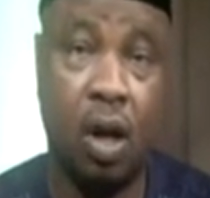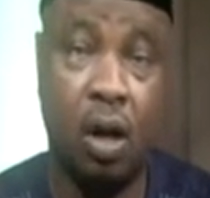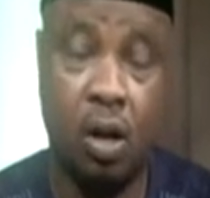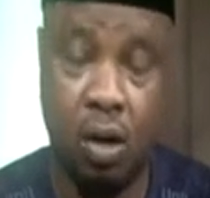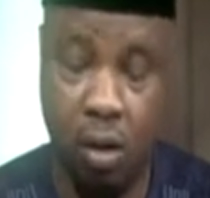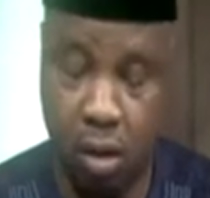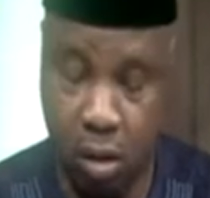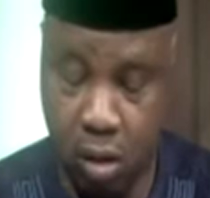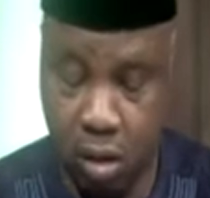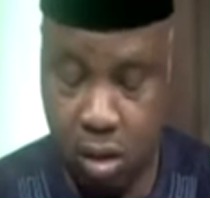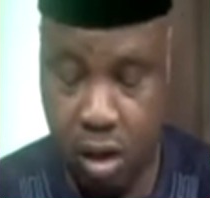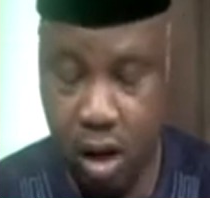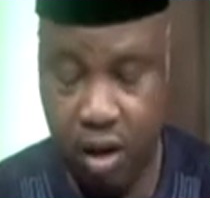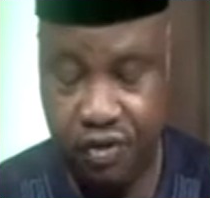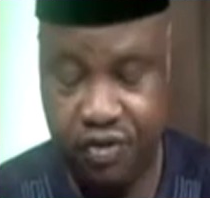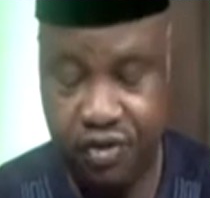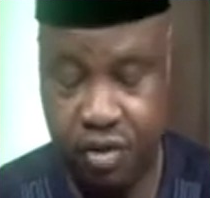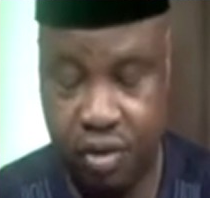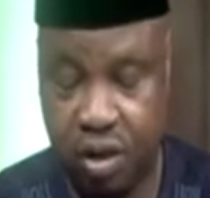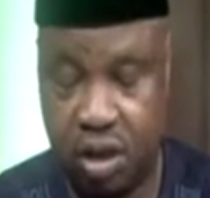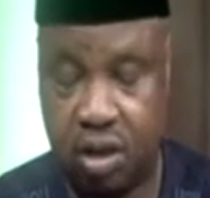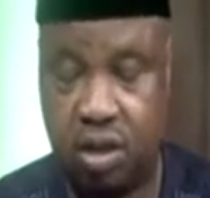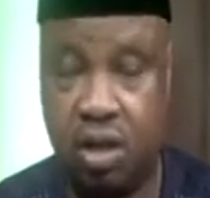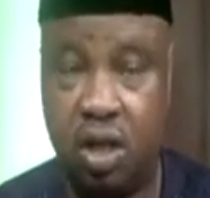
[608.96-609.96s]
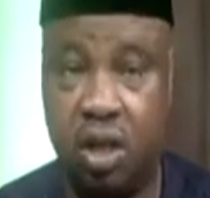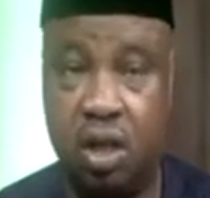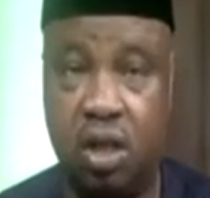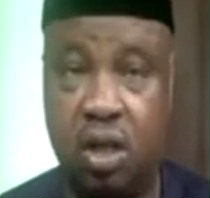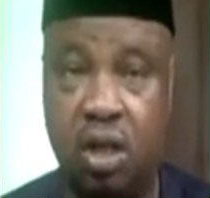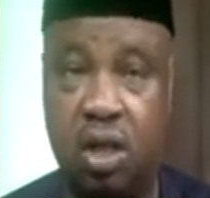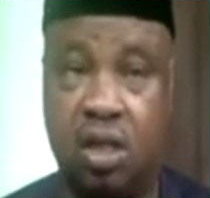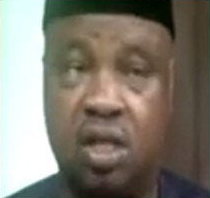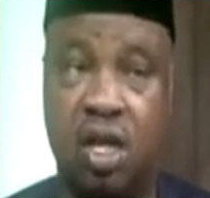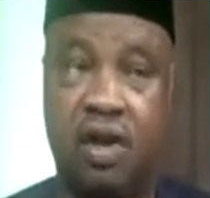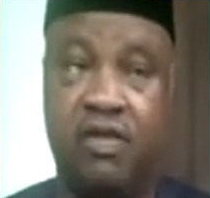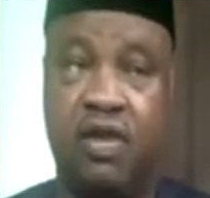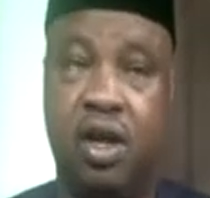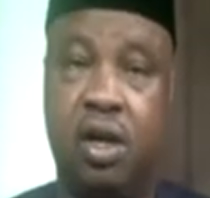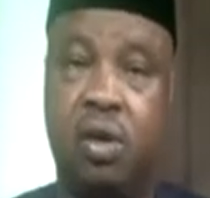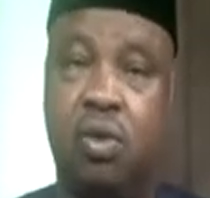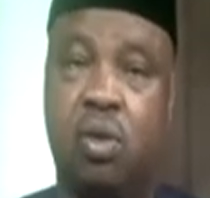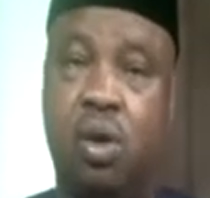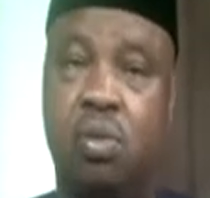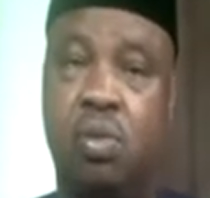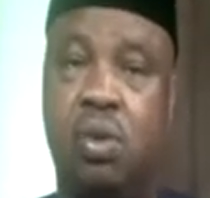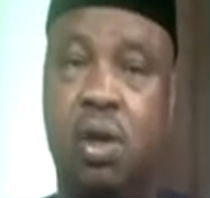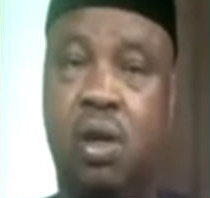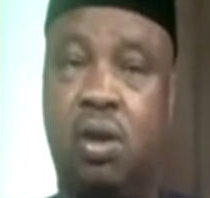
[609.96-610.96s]
Okay, if you're just joining us, a very
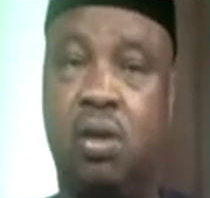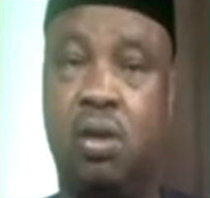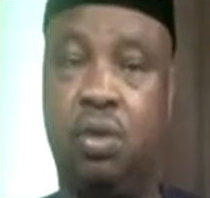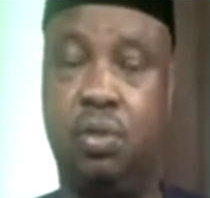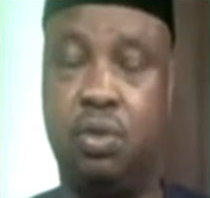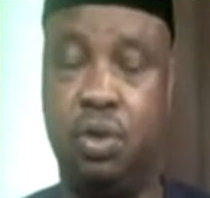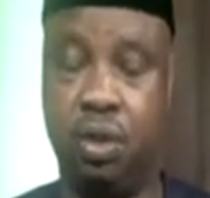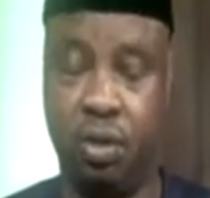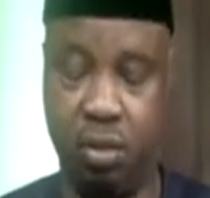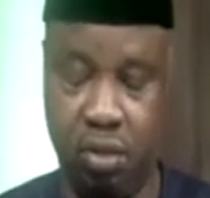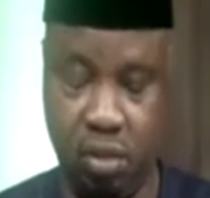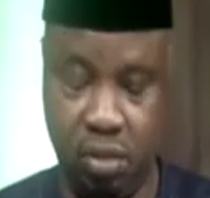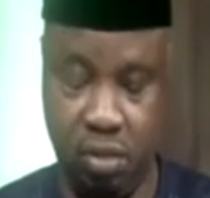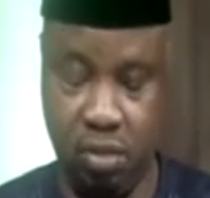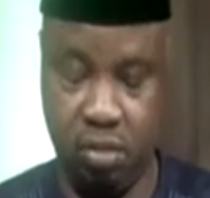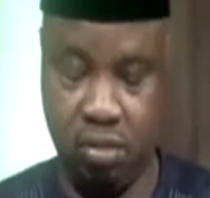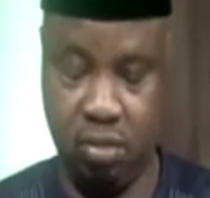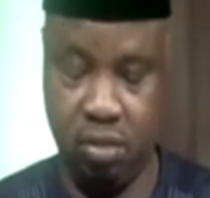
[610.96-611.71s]
warm welcome to you.